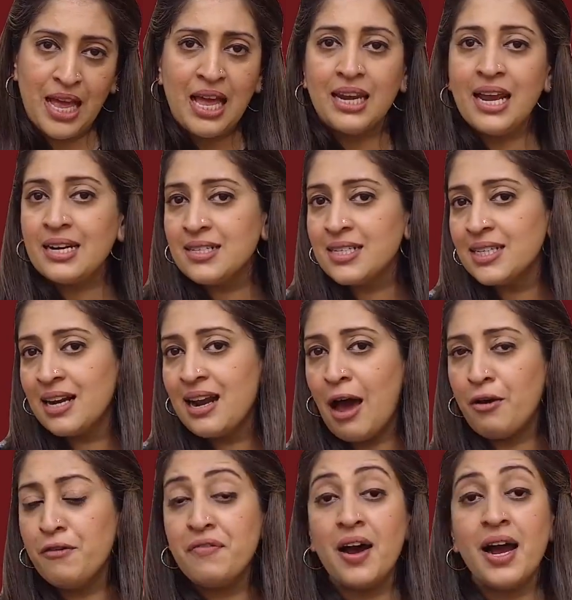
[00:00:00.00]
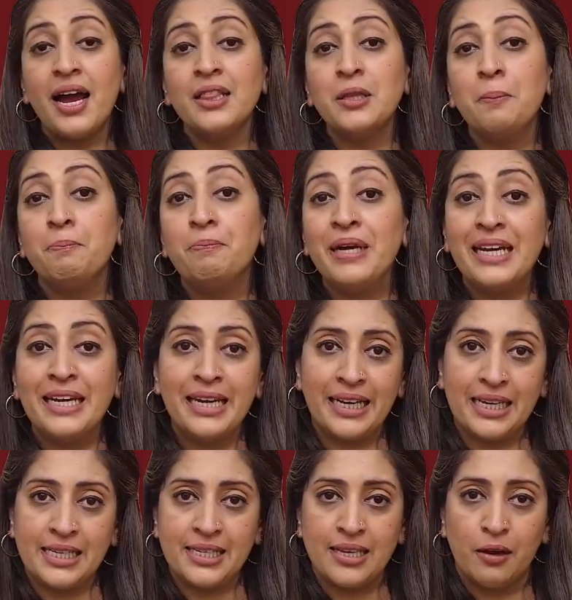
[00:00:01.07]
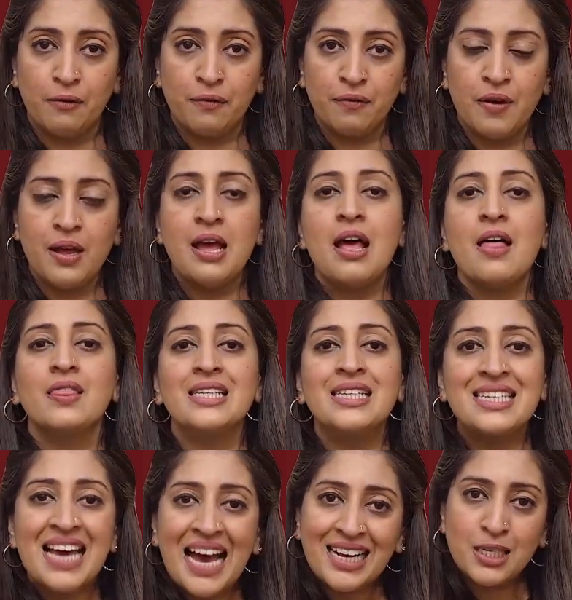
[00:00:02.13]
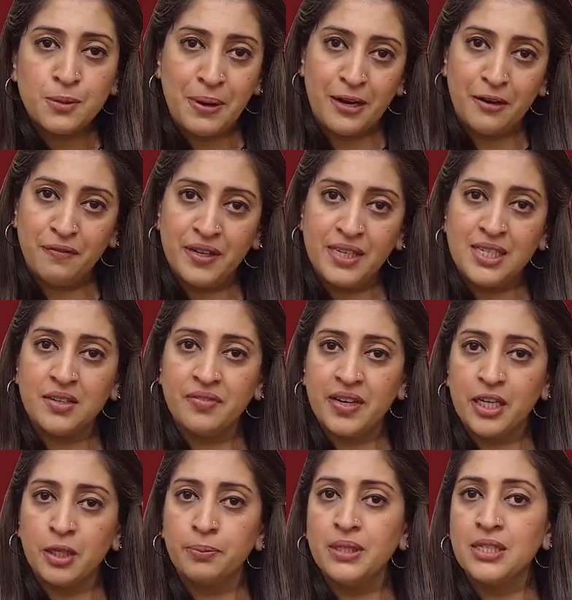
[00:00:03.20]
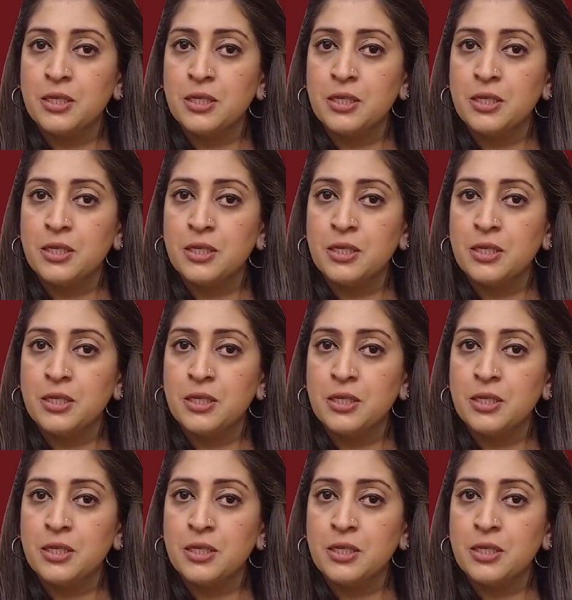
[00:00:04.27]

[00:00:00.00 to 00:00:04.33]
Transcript: Let us clarify at the beginning itself. The tax benefits available